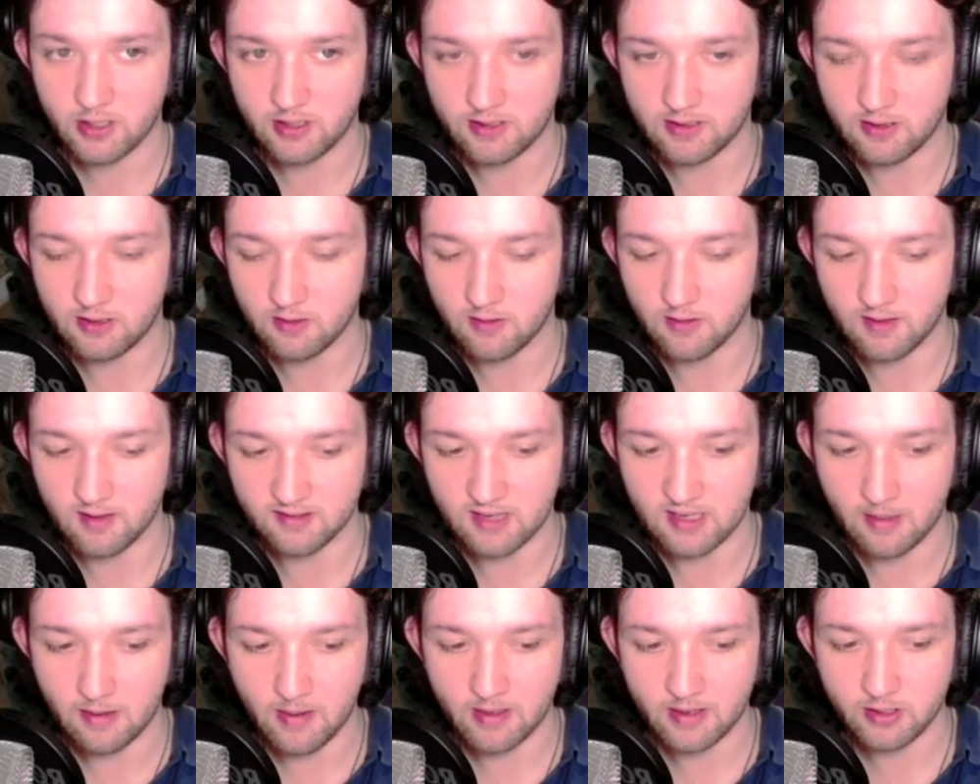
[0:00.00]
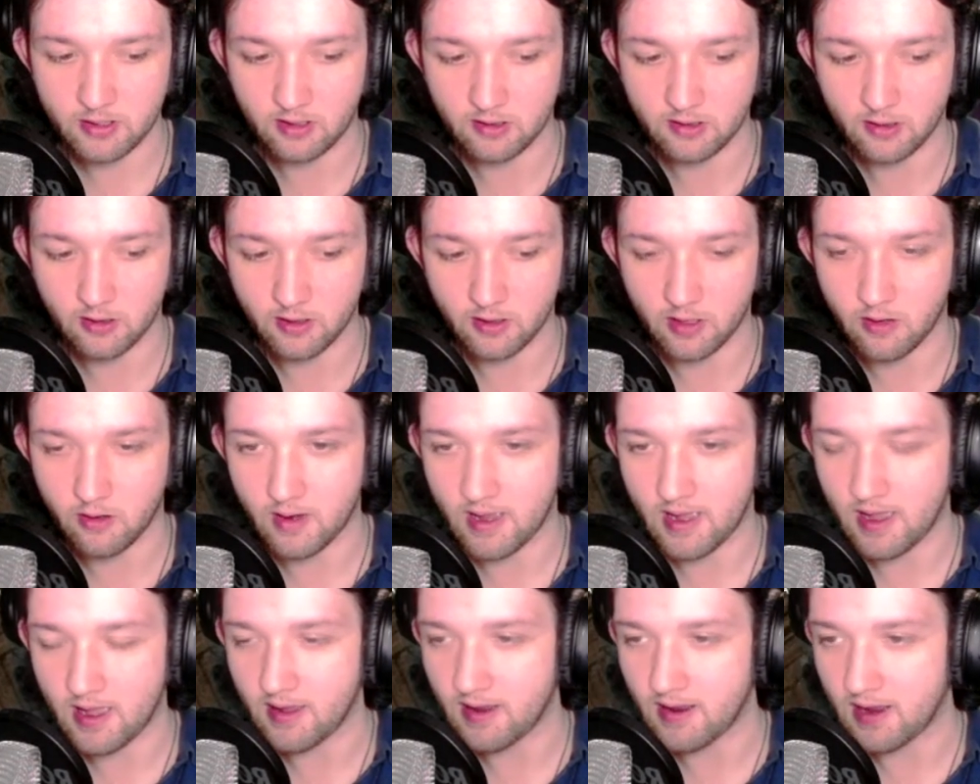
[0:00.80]
do this, I'm actually going to go
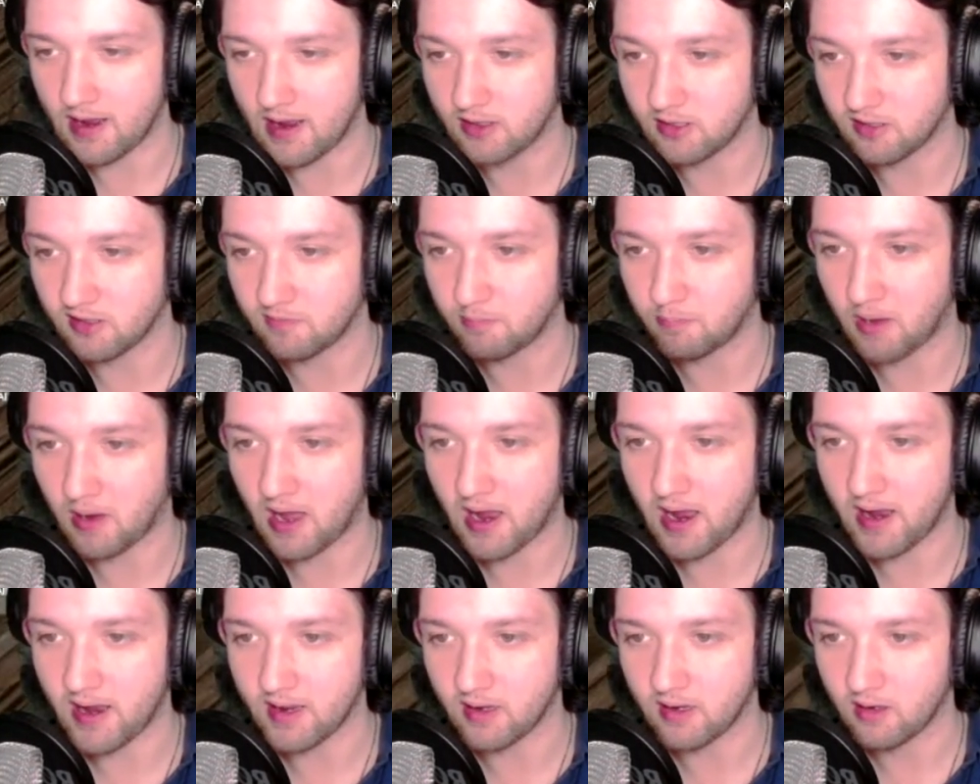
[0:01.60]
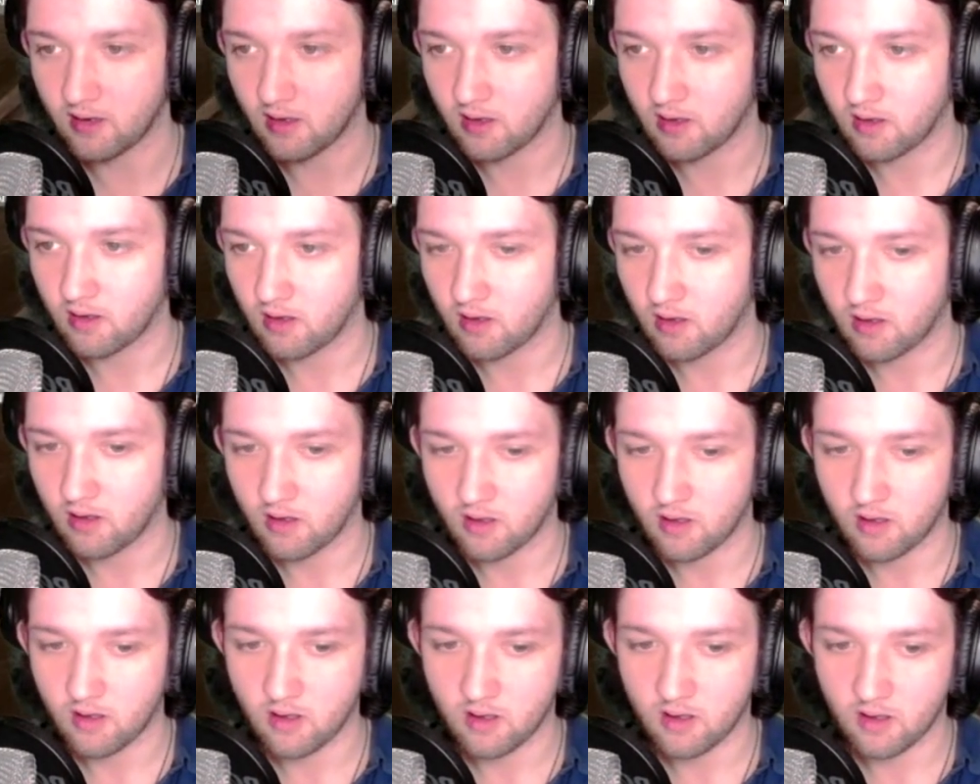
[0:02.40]
ahead and just buy
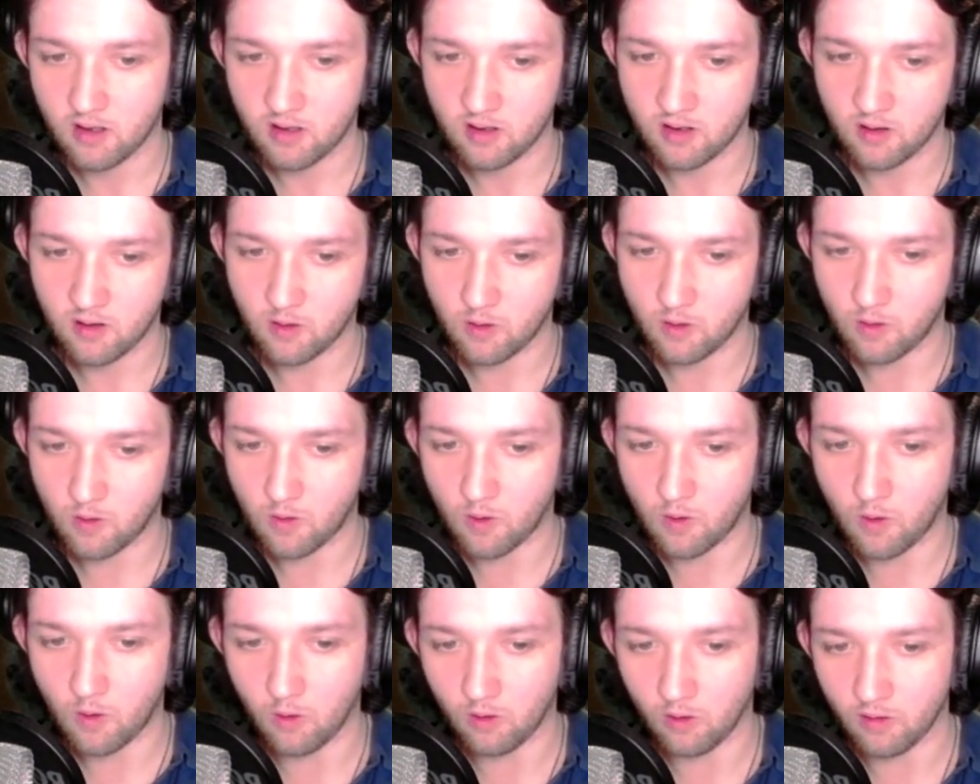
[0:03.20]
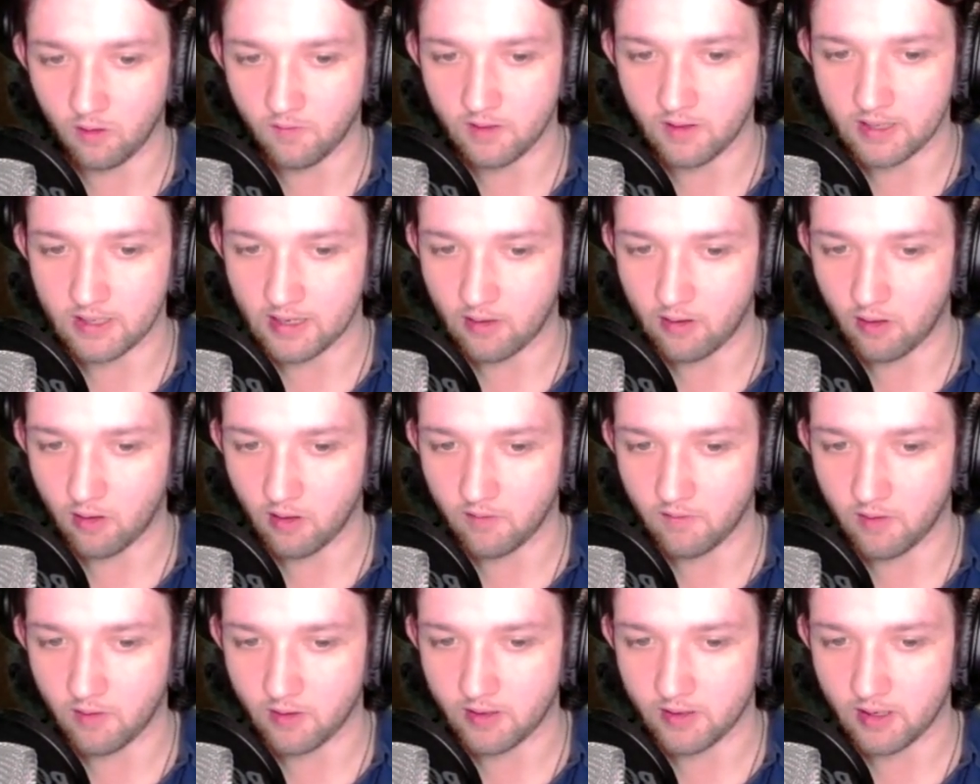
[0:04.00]
all of the gear on the
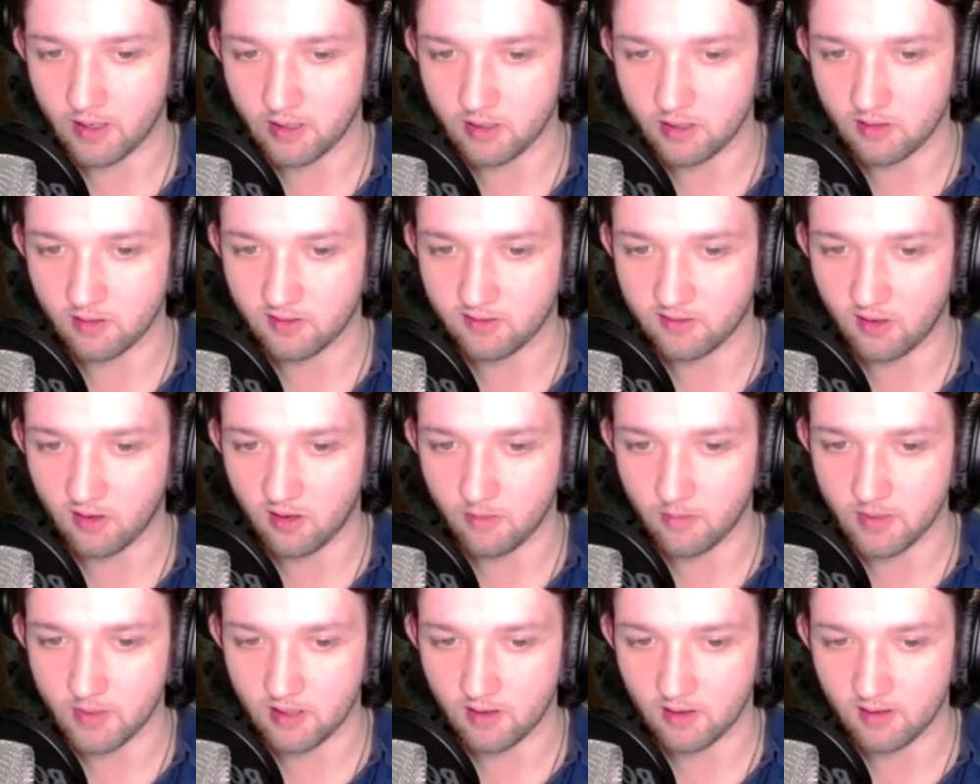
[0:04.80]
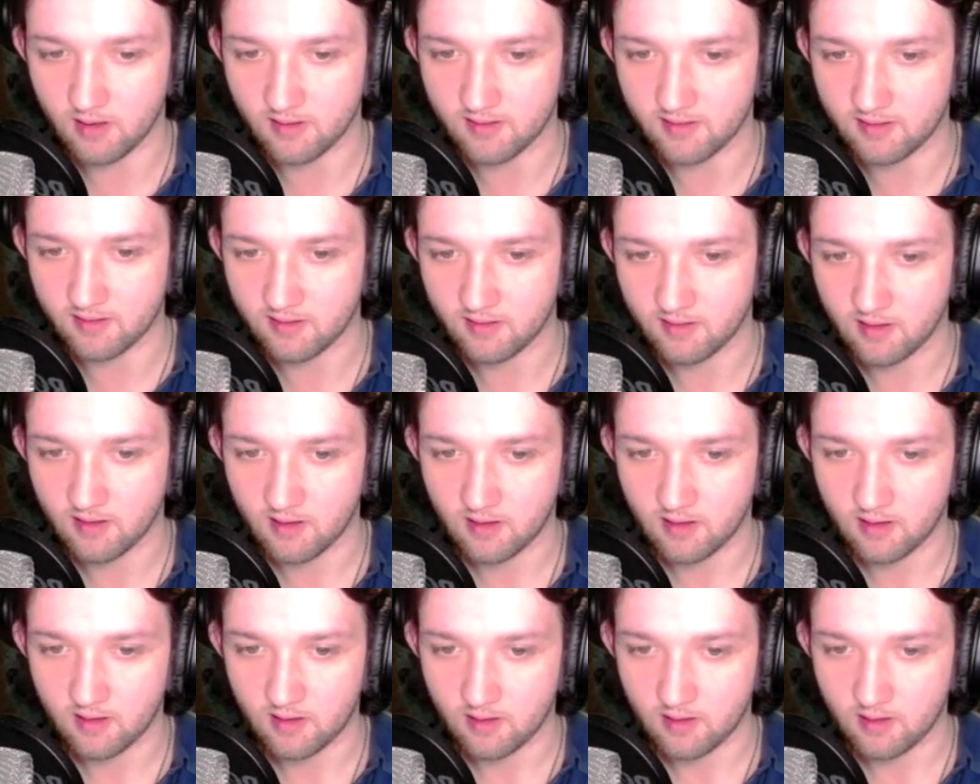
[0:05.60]
vocation store, because
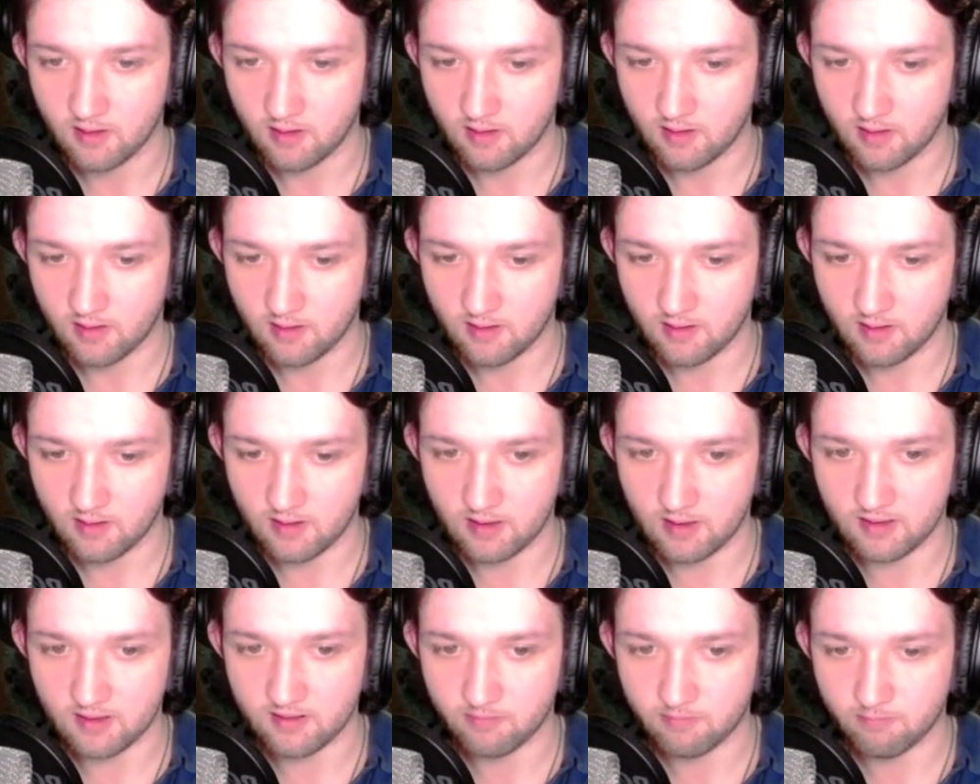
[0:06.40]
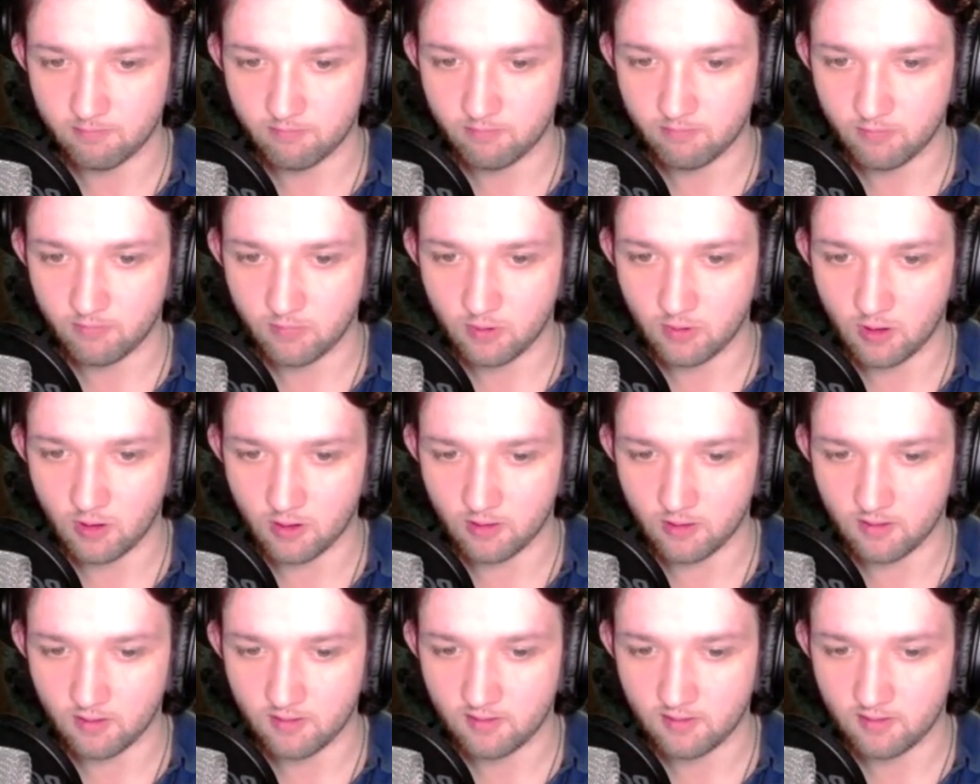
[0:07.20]
it's not...